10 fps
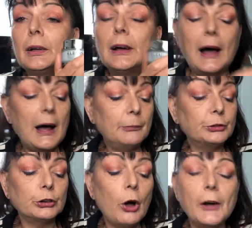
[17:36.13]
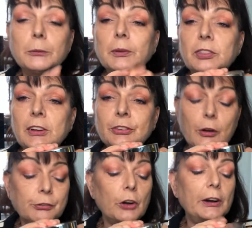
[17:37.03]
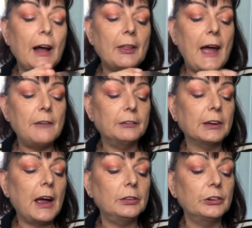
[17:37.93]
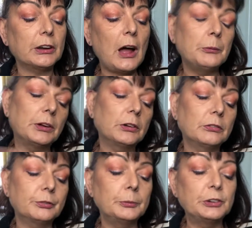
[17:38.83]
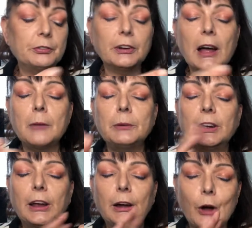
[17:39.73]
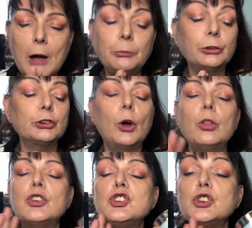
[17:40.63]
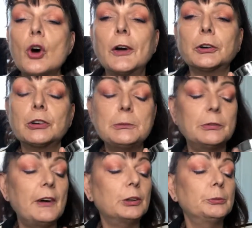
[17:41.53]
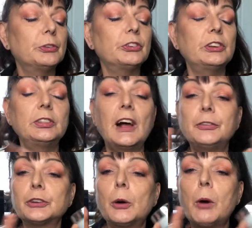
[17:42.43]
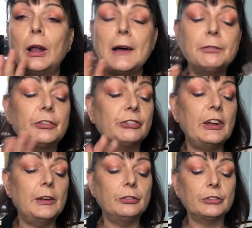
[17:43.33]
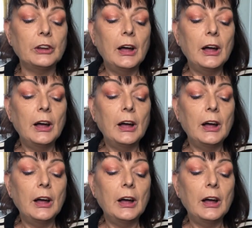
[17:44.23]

I'm delighted with this. I've got another Advent Calendar coming from a different company, and I happen to know the night cream of Elemis is in that, so I'll have the sets.